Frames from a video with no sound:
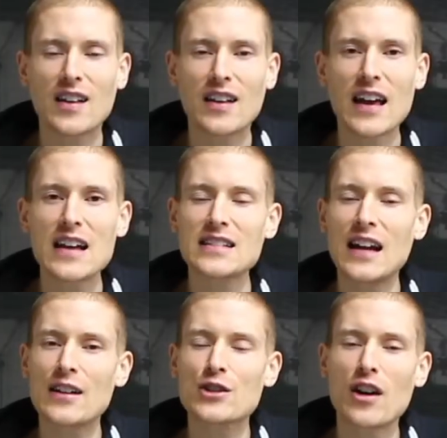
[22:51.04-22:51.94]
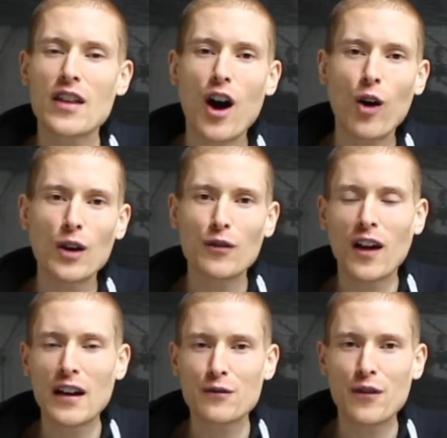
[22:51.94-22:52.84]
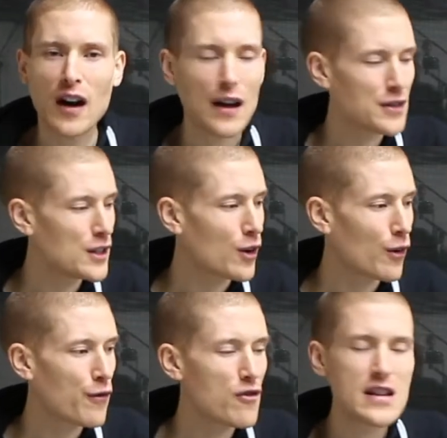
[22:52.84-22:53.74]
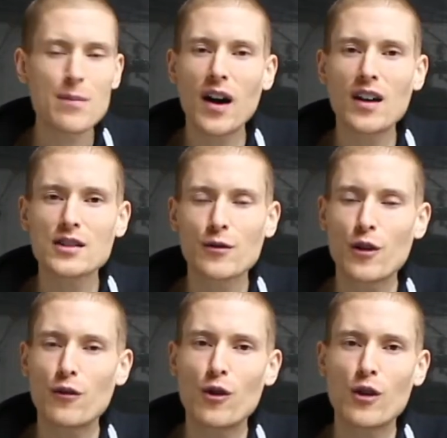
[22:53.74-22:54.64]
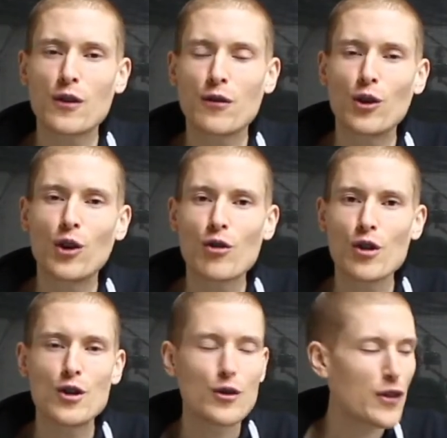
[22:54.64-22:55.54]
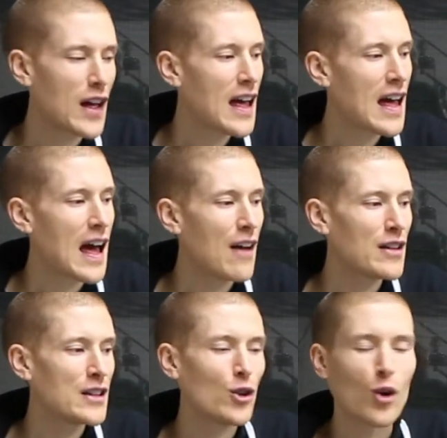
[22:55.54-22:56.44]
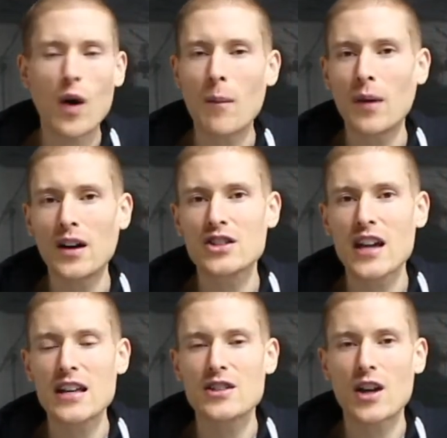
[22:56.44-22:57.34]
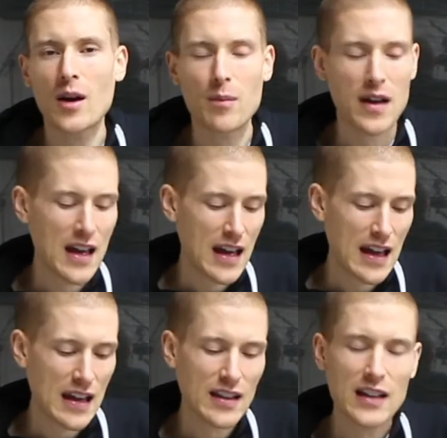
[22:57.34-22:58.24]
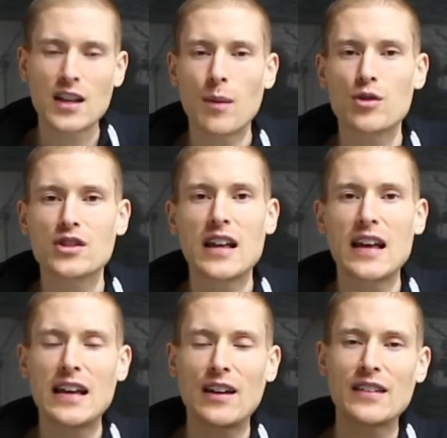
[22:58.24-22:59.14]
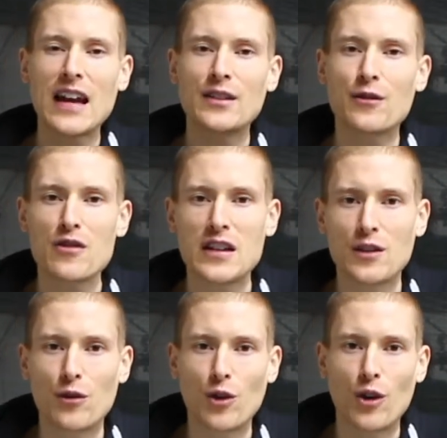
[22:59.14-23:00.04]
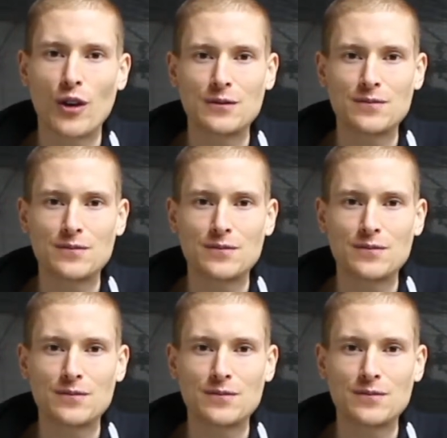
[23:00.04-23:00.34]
Okay, so now let's try the whole of line 5. So you've got 3 bars of your 4 on the floor groove and then your 1-bar change up hitting that double snare hit on the and, the 3 and the 4.